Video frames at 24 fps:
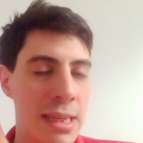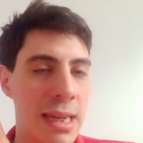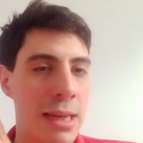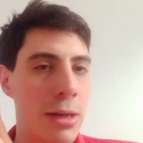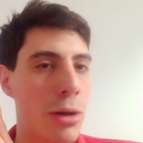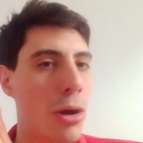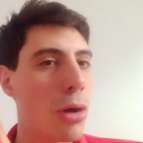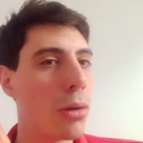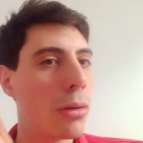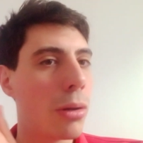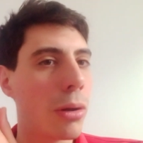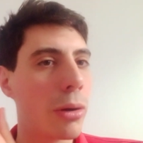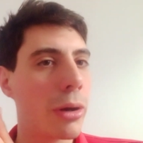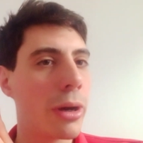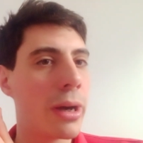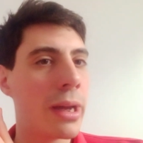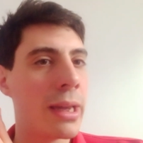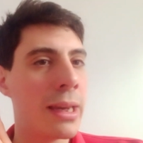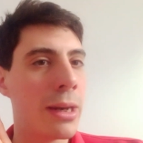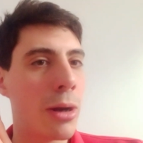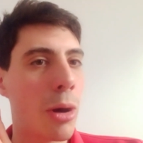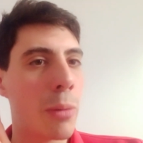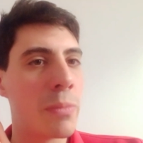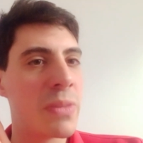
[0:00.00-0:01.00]
they're no longer
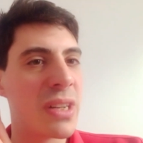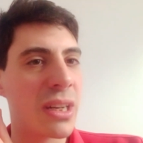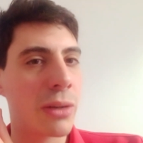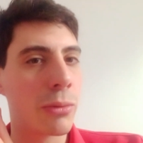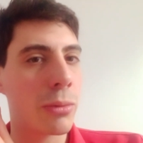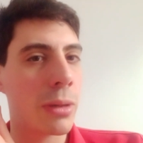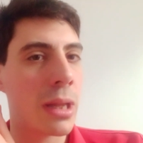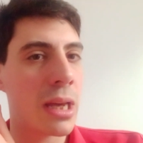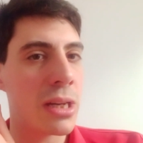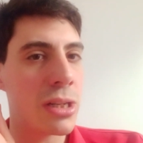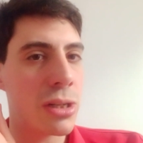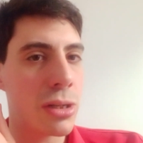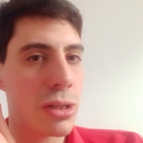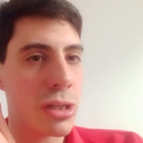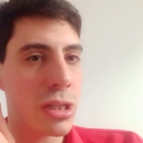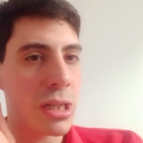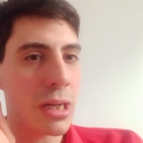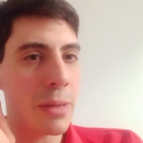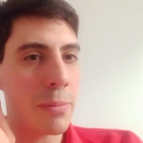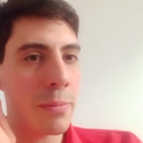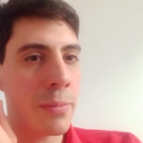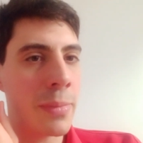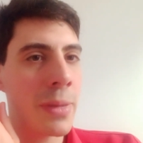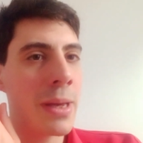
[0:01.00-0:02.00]
in object
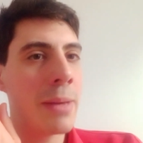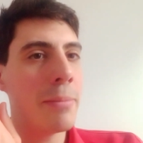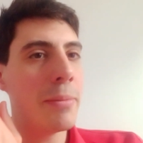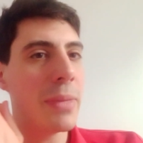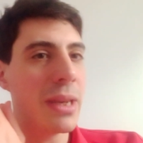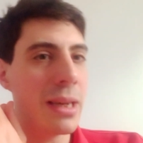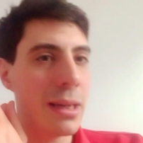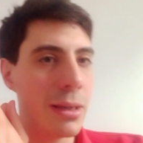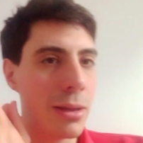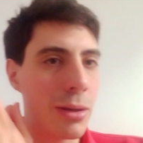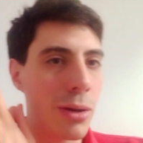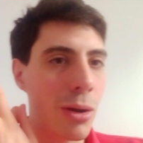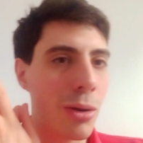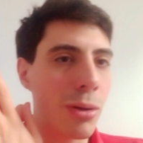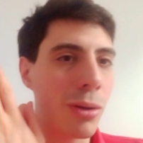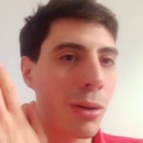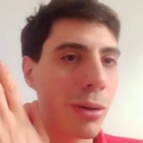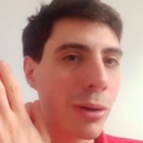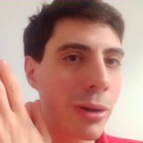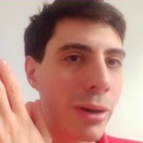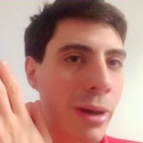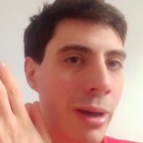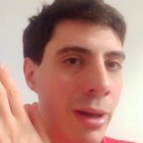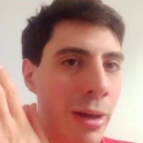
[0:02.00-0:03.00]
relationship, meaning no
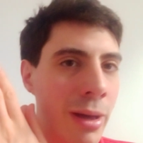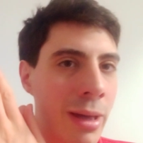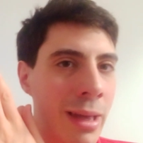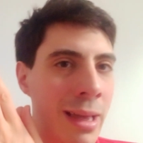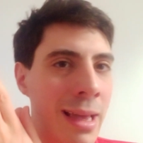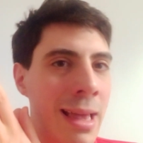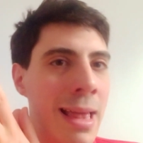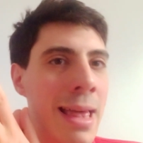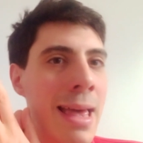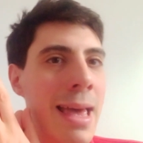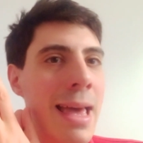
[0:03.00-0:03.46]
longer